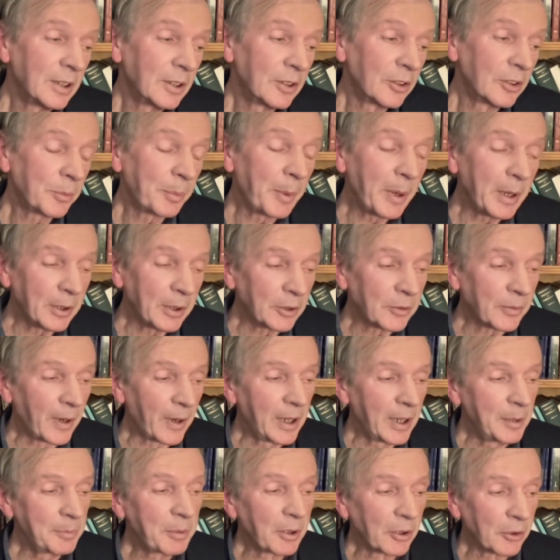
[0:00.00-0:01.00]
speaks
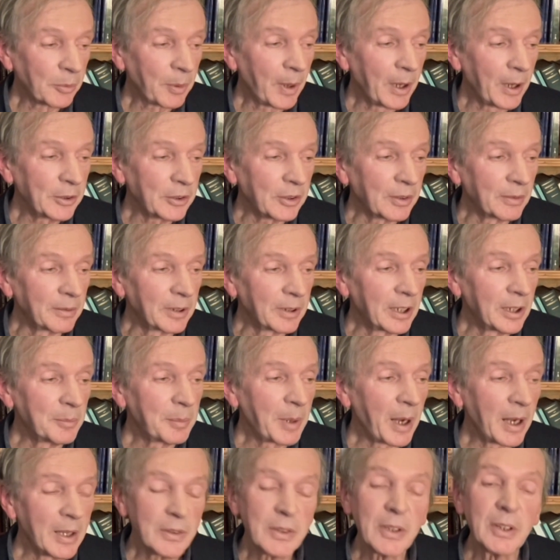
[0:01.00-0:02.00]
very persuasively
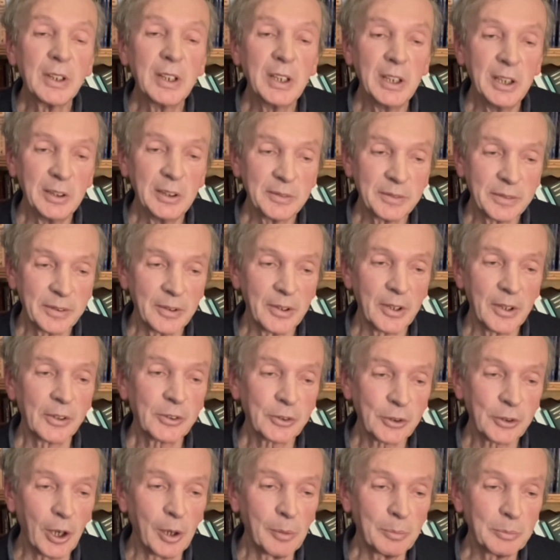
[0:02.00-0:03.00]
about the need for this
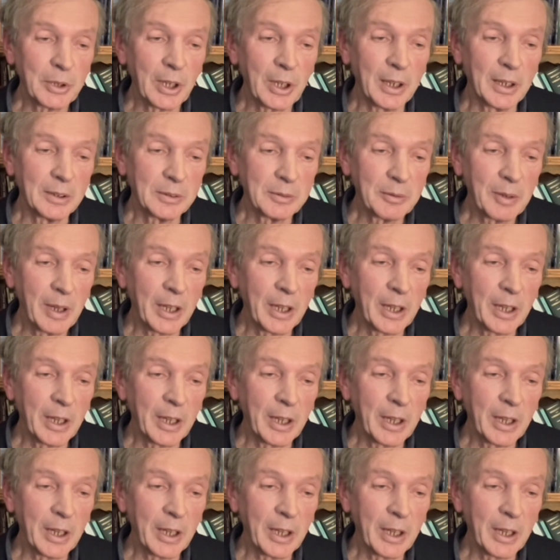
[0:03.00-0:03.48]
top down